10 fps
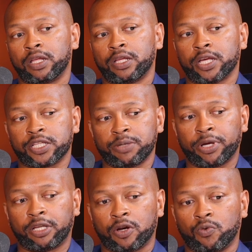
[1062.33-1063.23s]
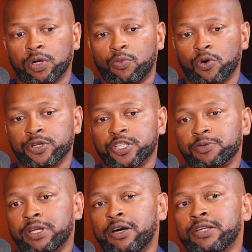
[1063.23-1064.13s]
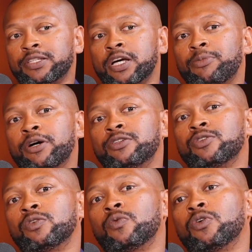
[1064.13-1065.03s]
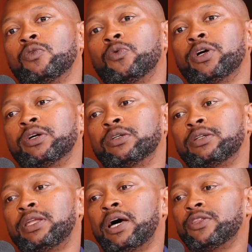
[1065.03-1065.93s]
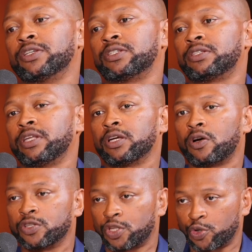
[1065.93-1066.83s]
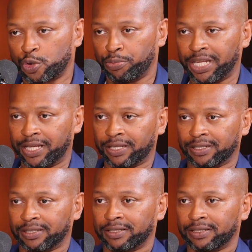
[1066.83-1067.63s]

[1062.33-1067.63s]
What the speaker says: Yes, he may learn what a mortgage is, but now he's come out into a world where now there's a thing called social media.